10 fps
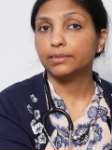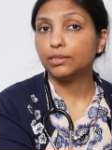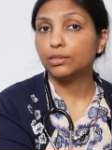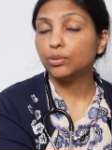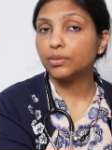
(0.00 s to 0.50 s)

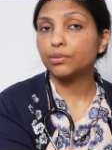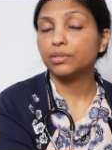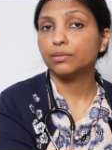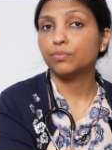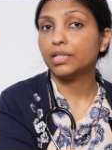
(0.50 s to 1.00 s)
the lower
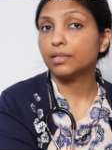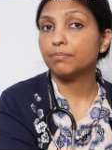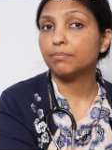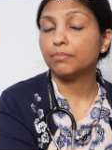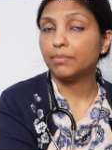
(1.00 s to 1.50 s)
we
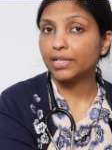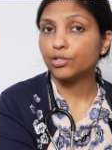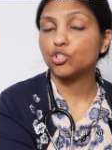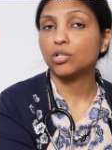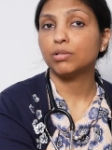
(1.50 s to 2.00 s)
can
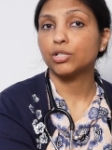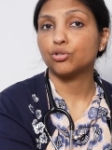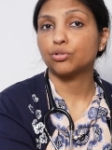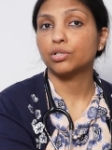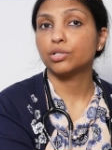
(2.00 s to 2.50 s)
manage our blood
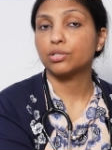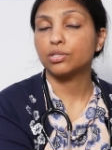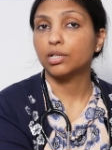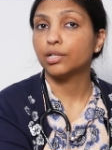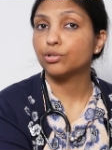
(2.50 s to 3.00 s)

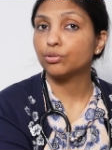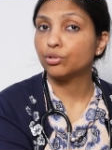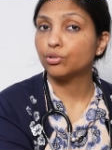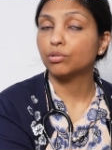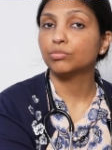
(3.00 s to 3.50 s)
sugars to
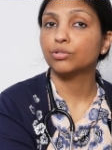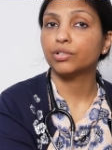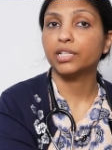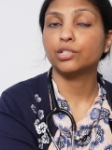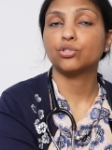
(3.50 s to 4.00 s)
the normal
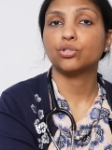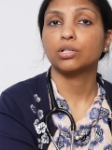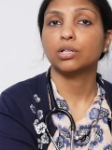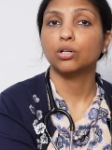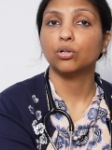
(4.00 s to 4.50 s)

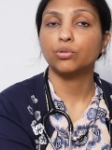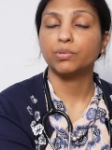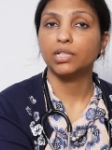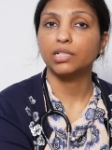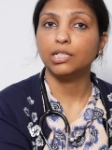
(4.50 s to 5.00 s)
range, or
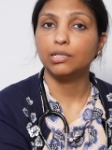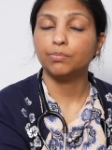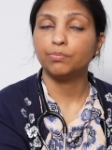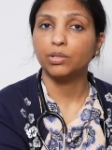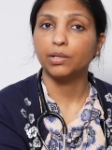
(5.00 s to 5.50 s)
we can keep